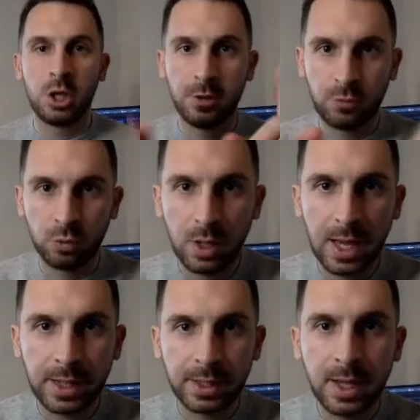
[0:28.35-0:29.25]
If you
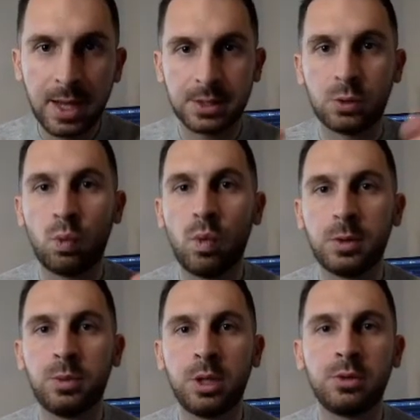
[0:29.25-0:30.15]
like, guys,
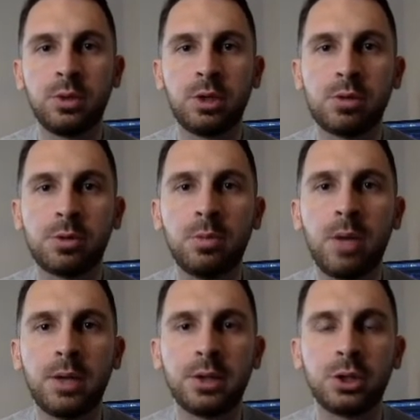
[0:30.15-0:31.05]
what we are doing Crypto
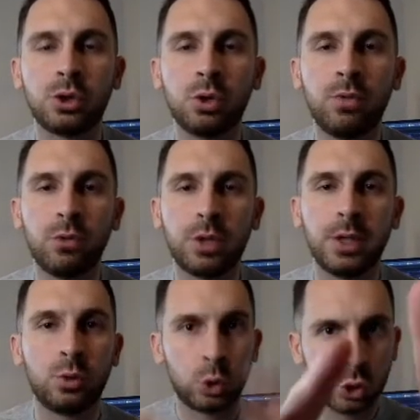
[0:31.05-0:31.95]
Miner, don't
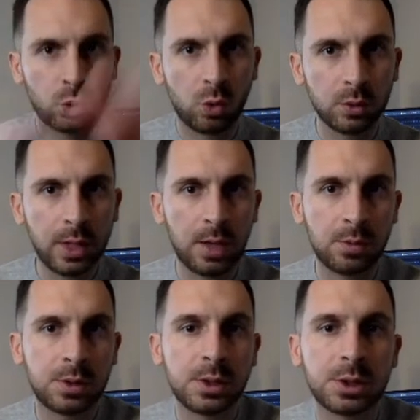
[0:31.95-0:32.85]
forget to scroll down,